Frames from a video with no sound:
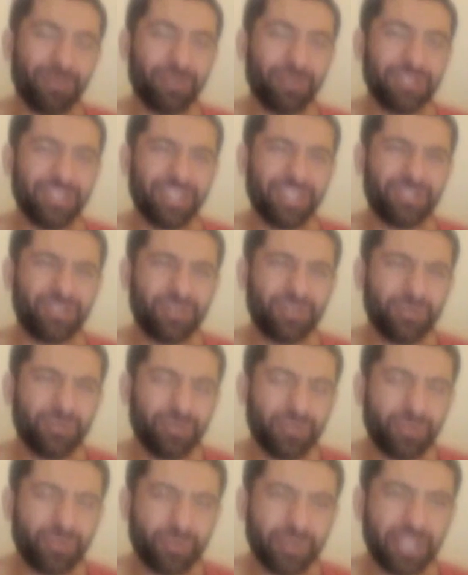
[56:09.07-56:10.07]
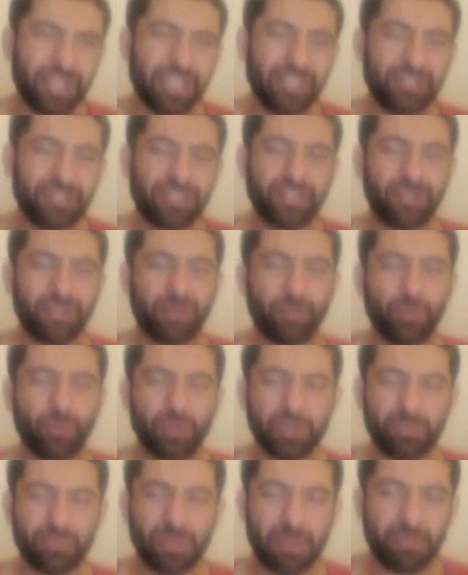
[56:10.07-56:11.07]
It was 2 or 3 years ago. It
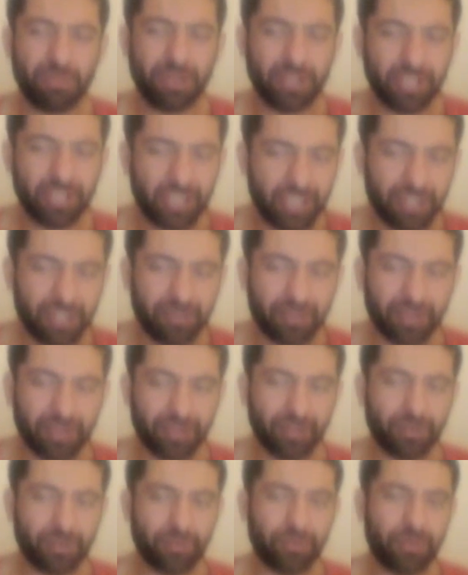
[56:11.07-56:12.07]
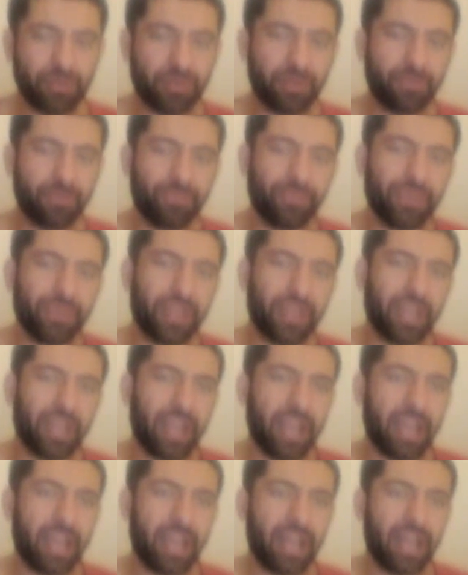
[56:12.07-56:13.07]
was maybe a year ago.
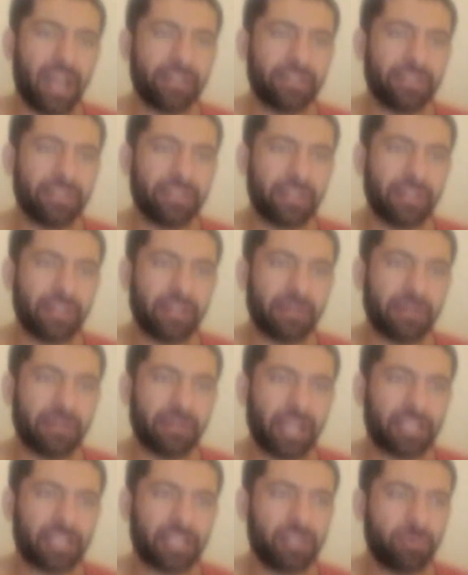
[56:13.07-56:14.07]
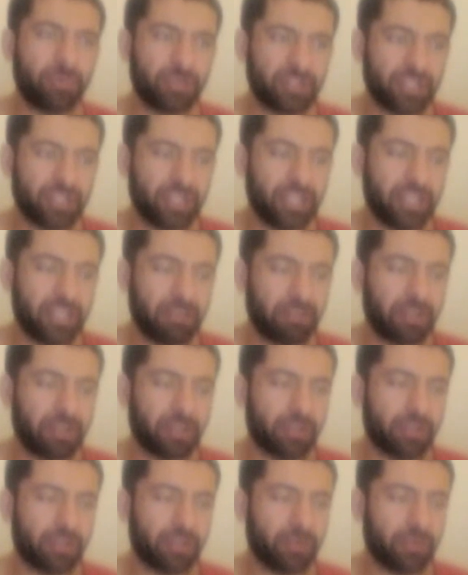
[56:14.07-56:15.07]
And actually, it was a year
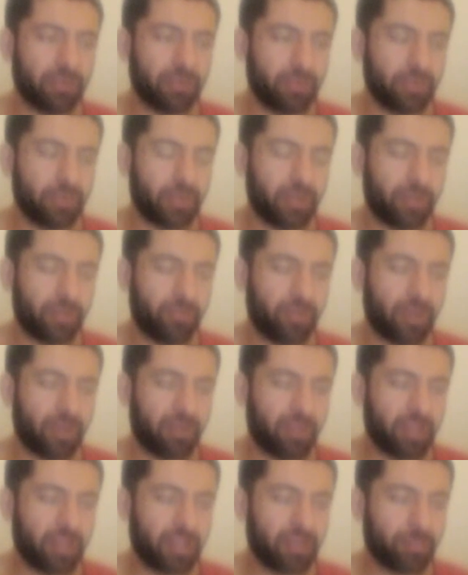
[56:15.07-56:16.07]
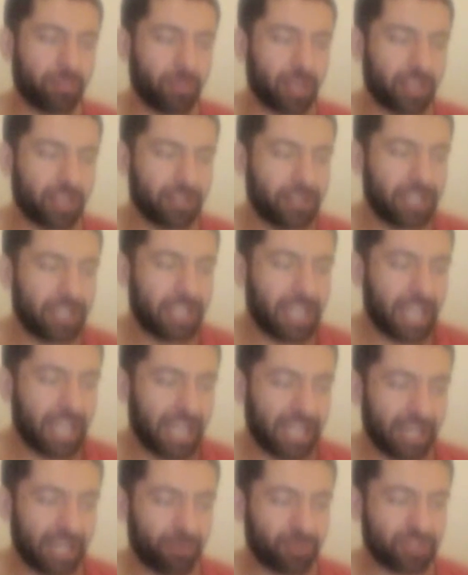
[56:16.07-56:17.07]
ago, if I think about it.
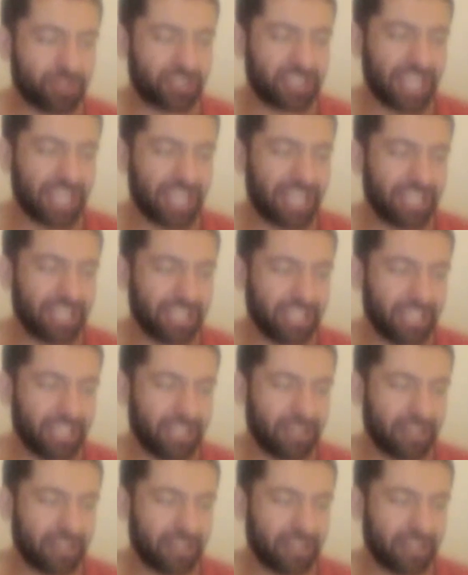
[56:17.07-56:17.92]
And I was standing